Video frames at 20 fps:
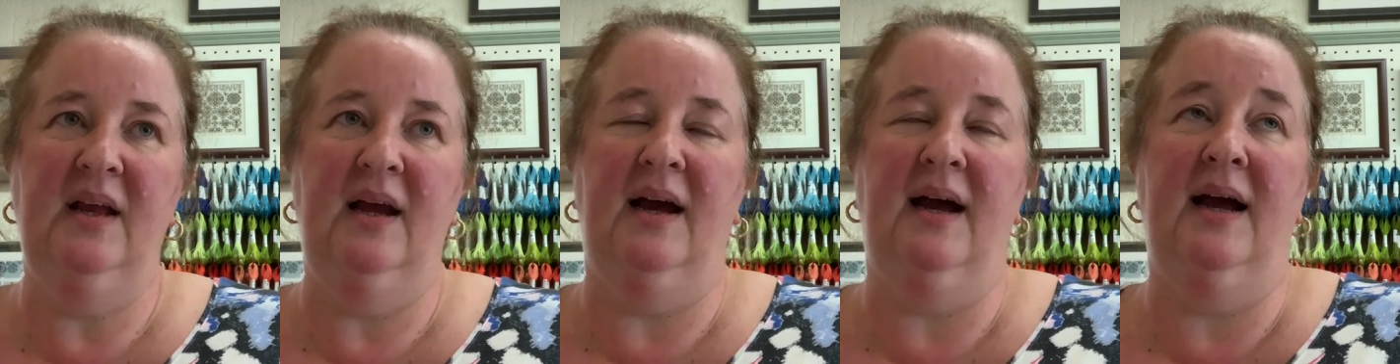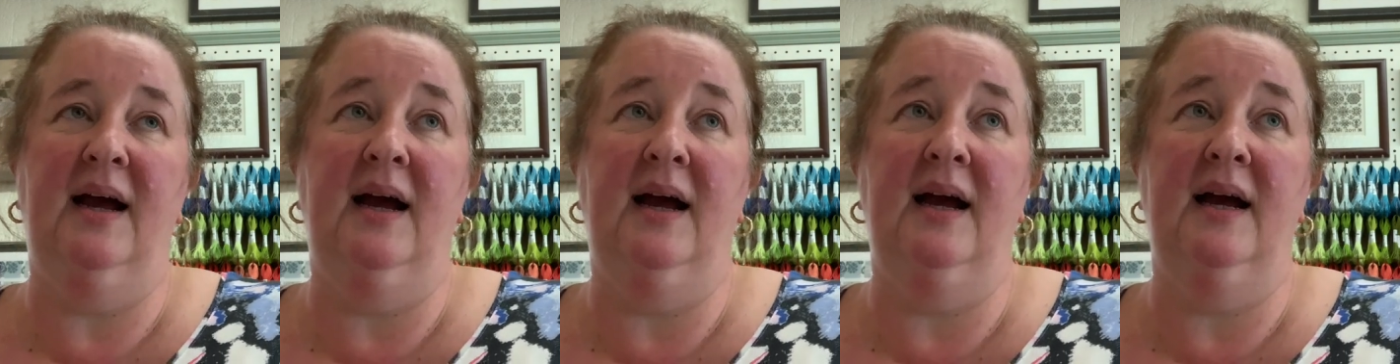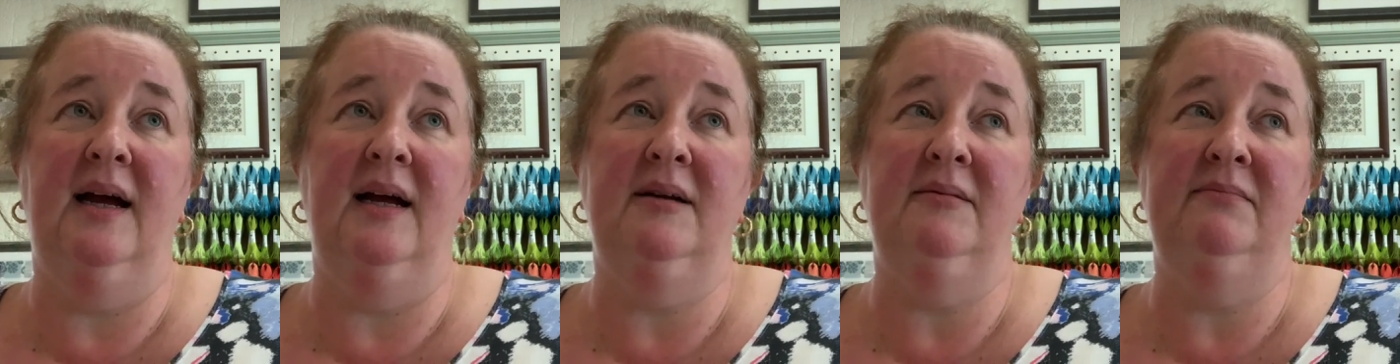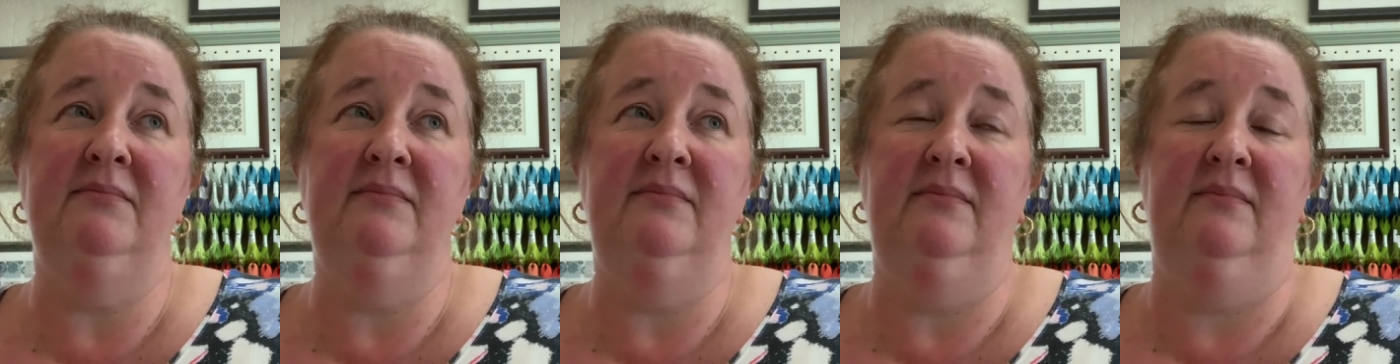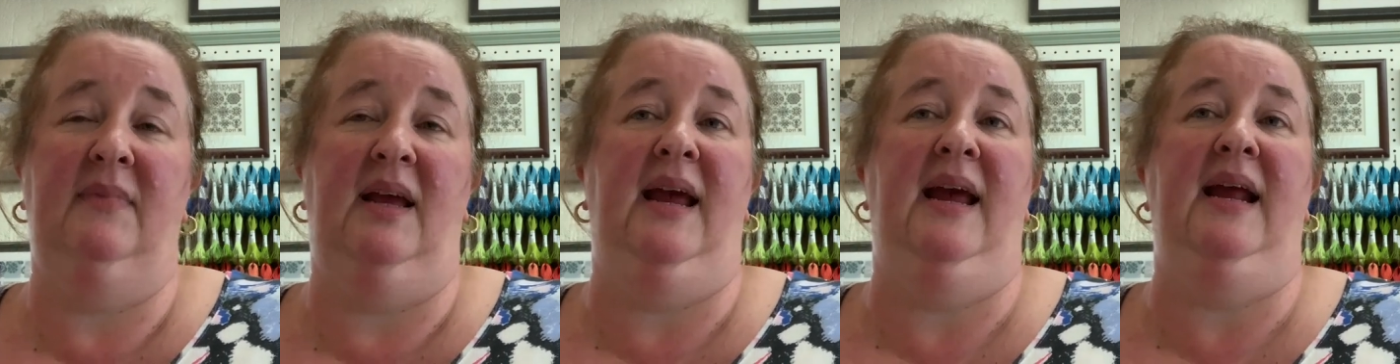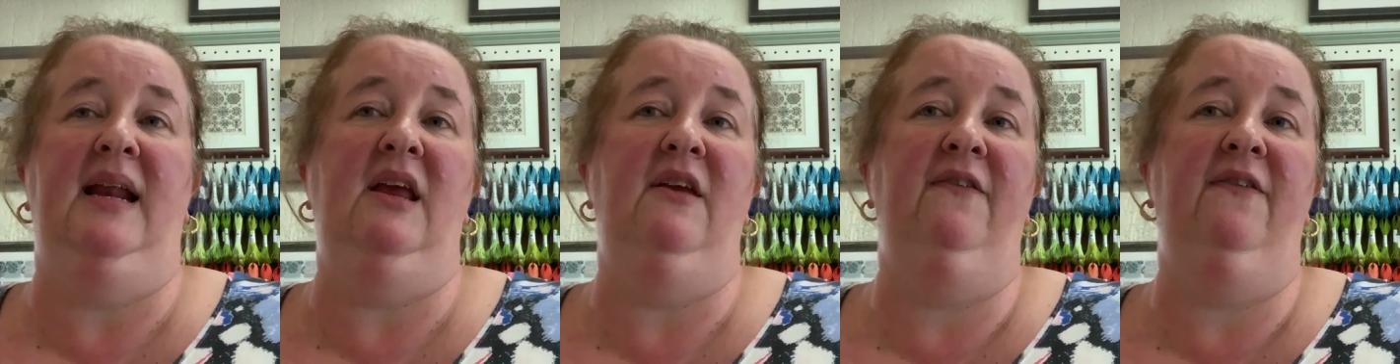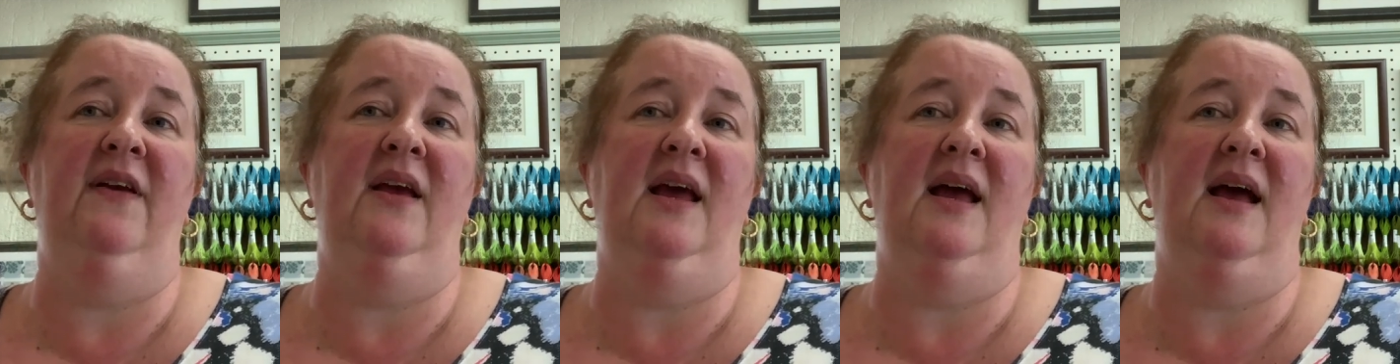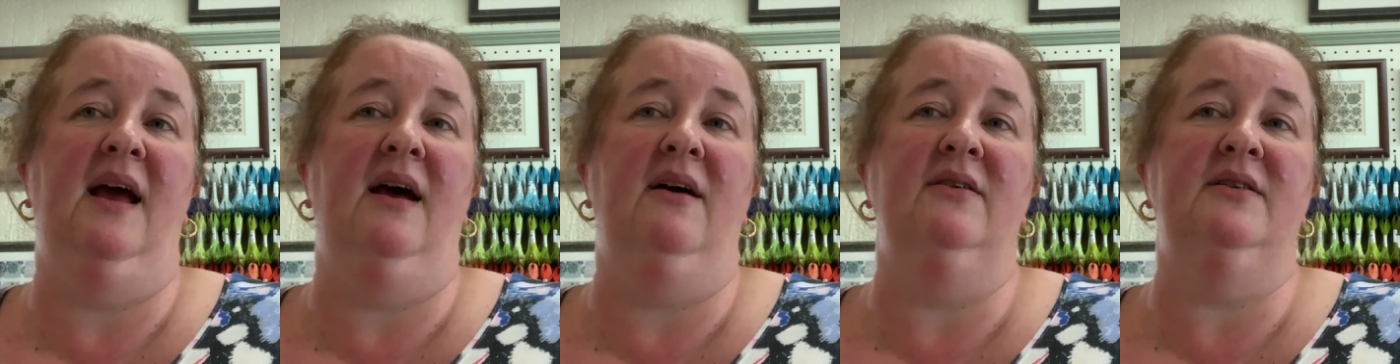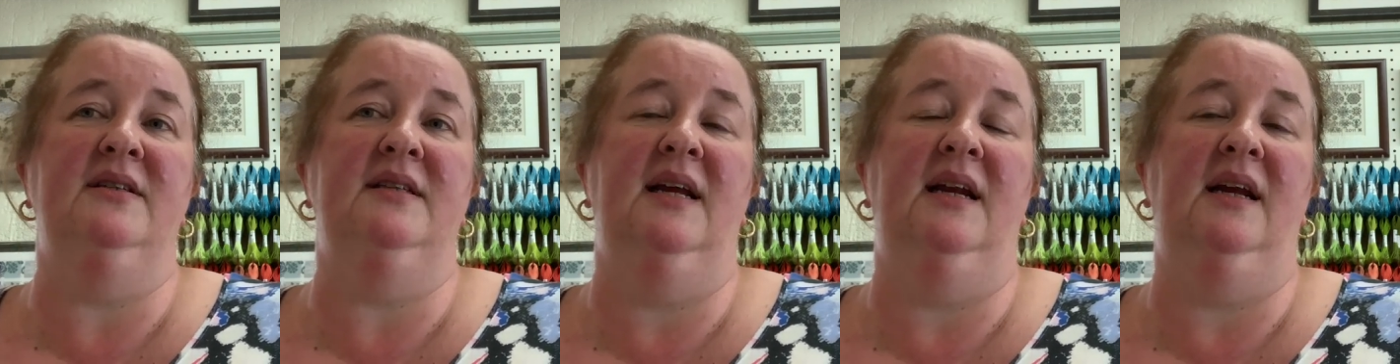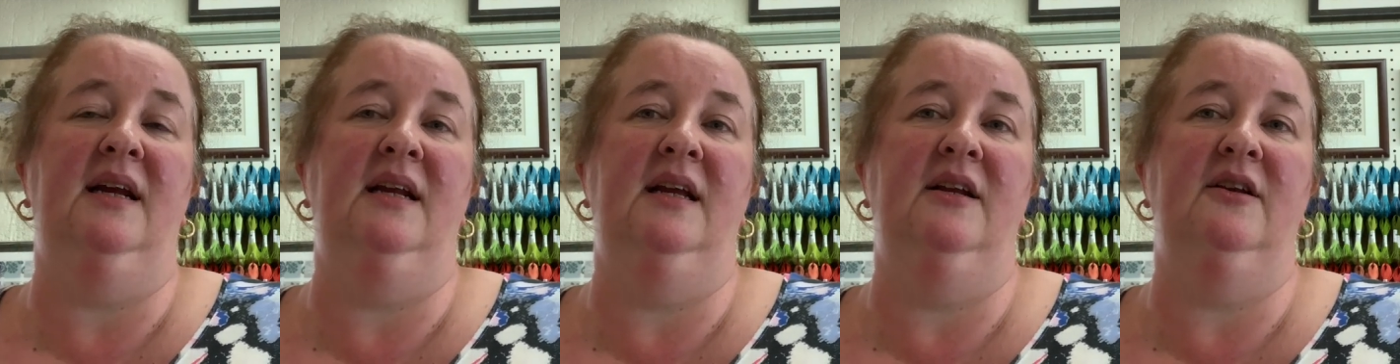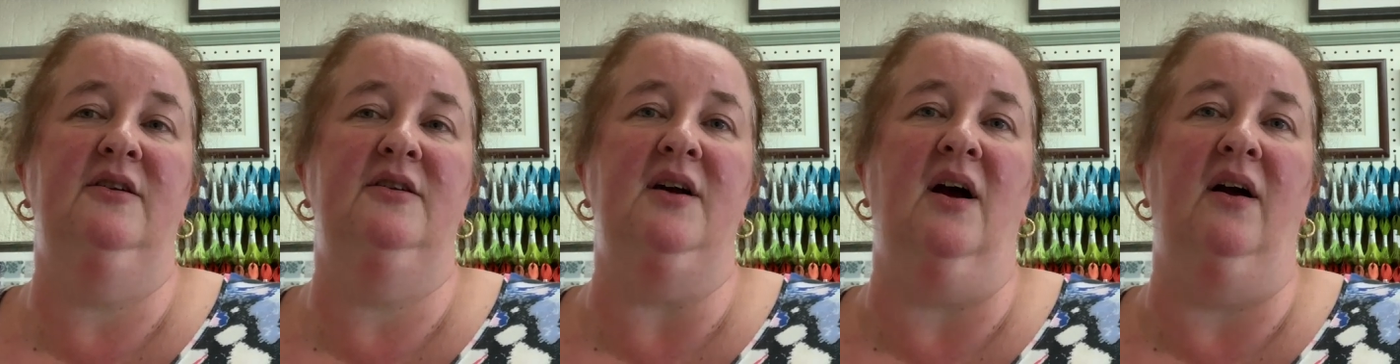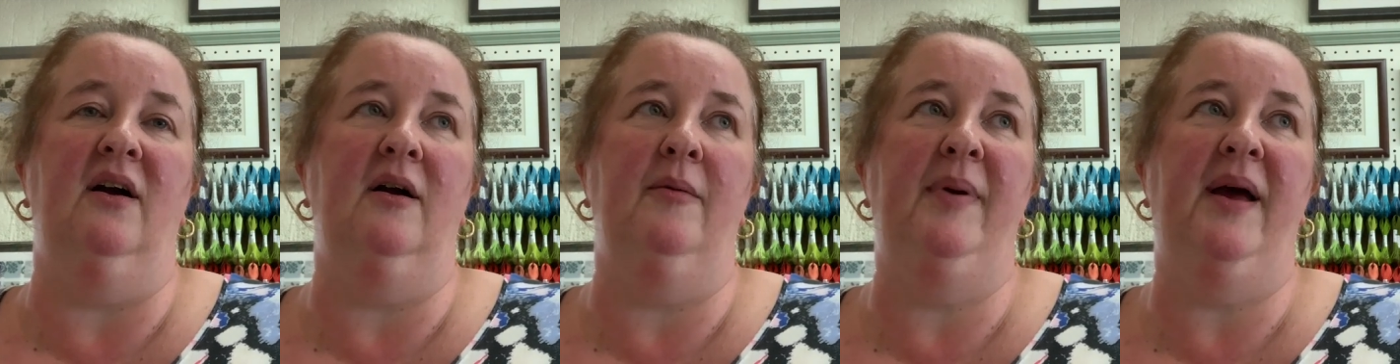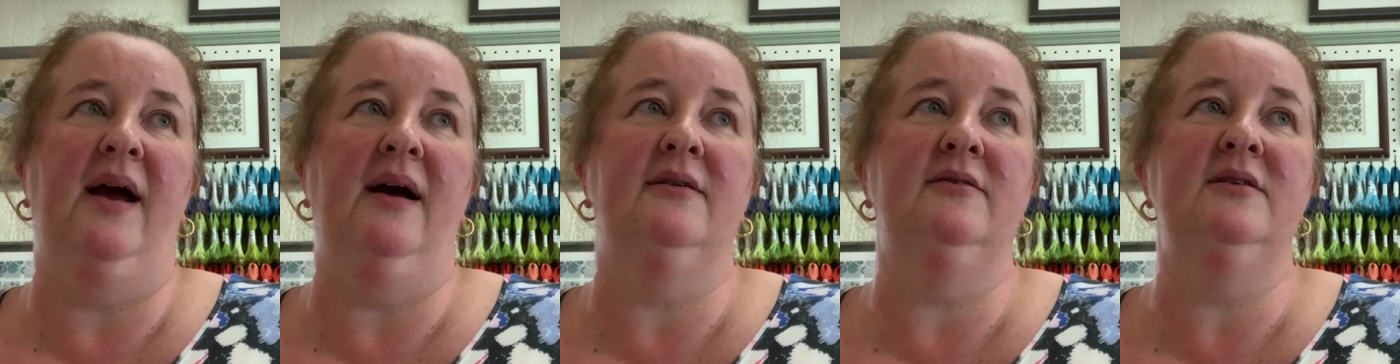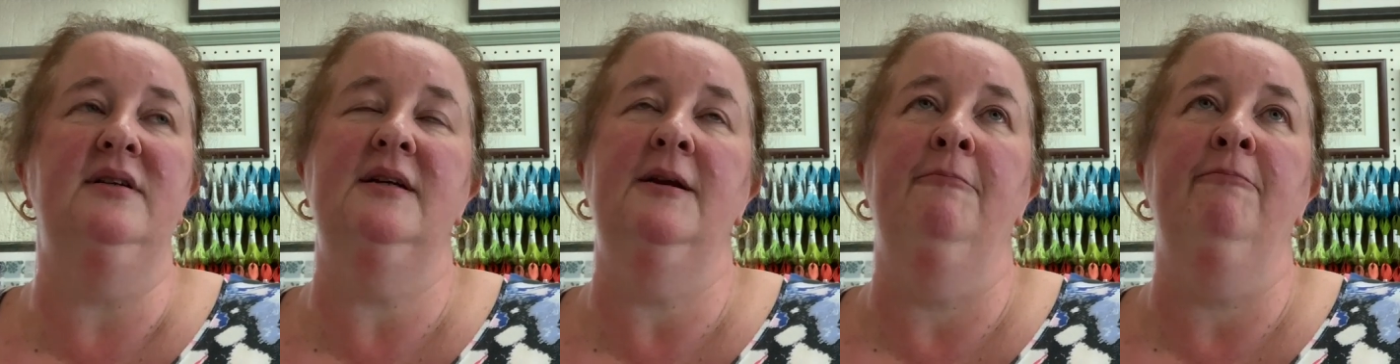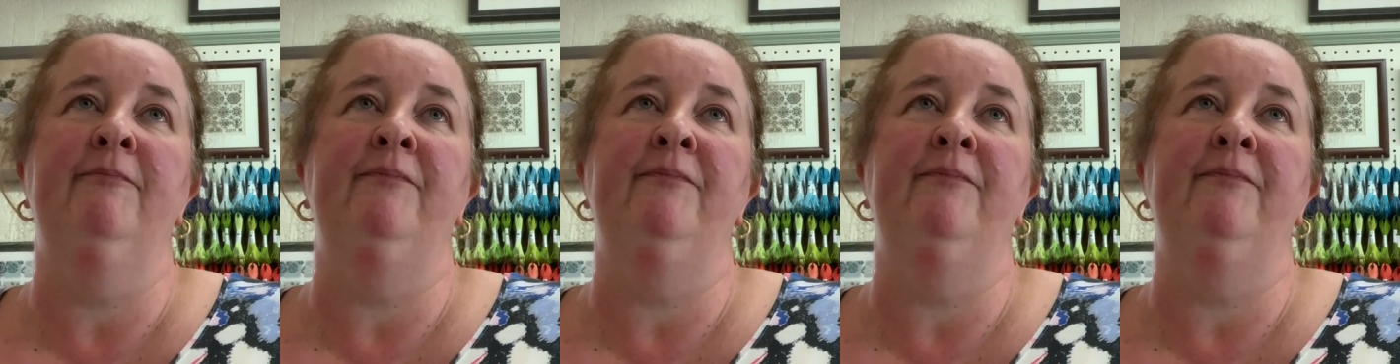Anything else that I need to talk about?